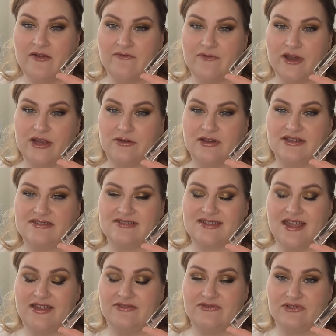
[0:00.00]
fragrance
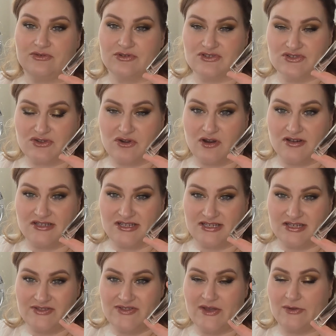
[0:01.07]
and the Crystal
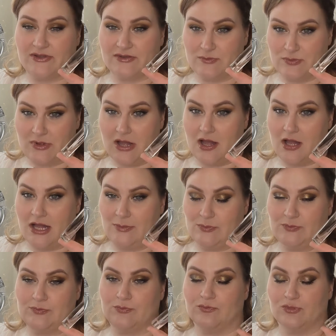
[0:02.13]
Gardenia that
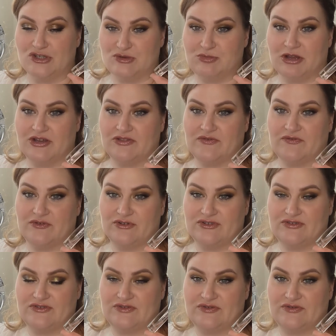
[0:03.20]
um, we sprayed in the
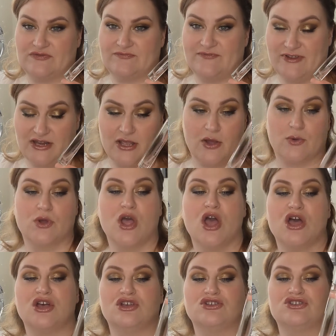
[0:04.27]
first video.
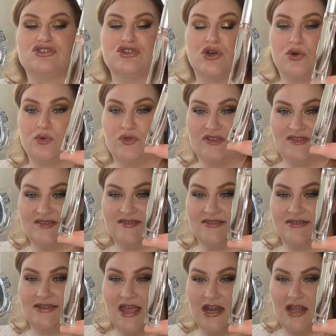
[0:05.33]
So this is a
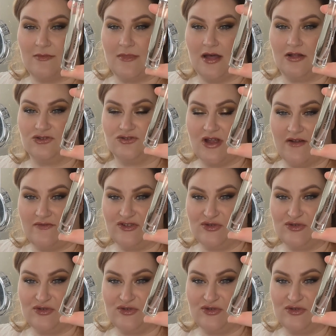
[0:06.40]
10 ml travel